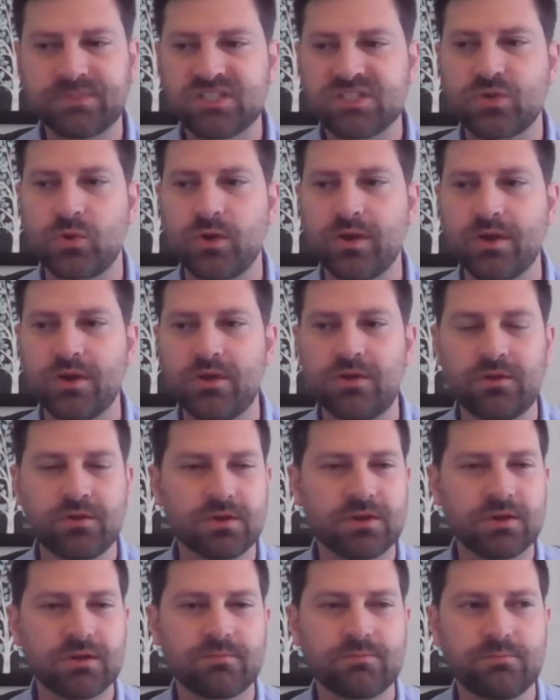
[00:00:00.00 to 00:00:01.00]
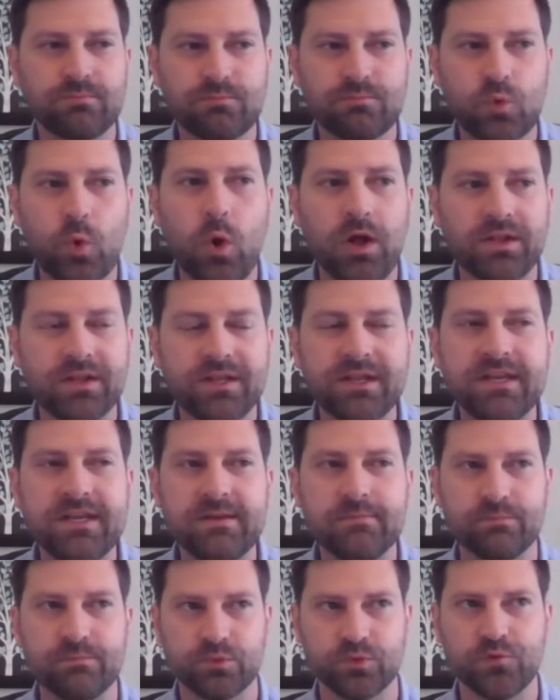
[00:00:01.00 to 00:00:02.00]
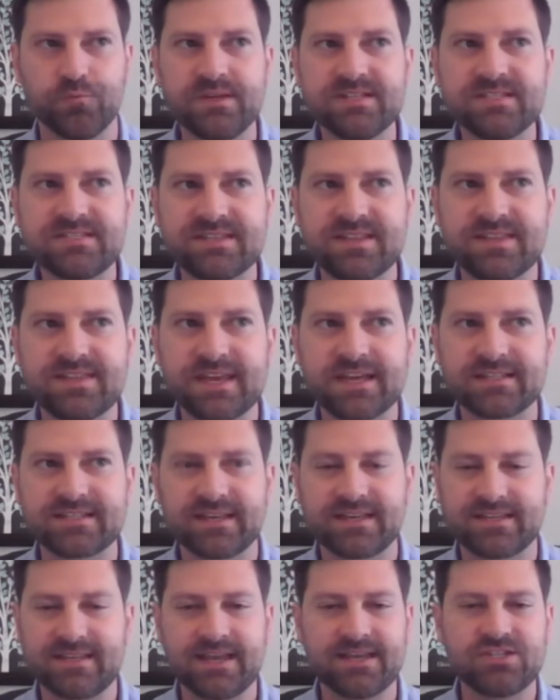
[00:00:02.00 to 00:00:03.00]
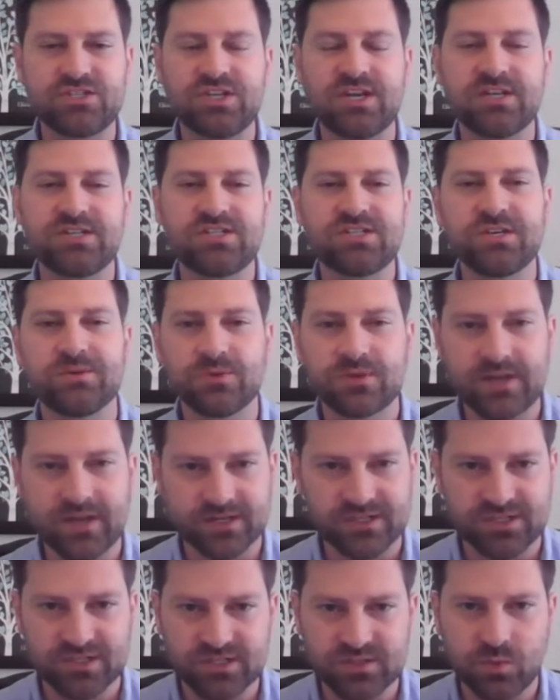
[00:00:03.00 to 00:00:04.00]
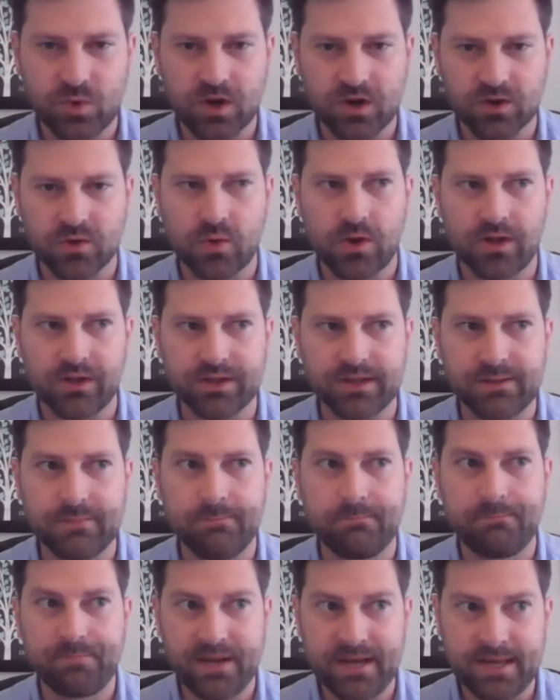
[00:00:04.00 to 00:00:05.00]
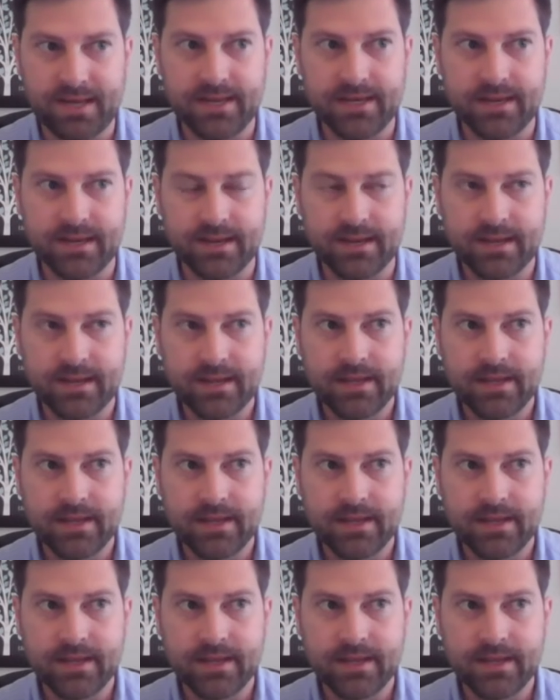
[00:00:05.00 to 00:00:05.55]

soil quality improvements and things like that, GHG reductions, water quality. But